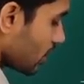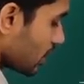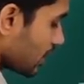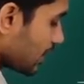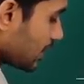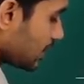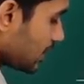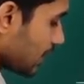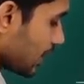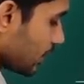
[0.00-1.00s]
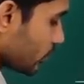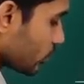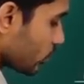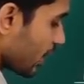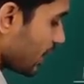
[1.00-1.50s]
30
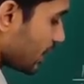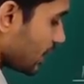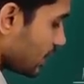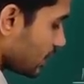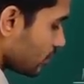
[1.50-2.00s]
into 20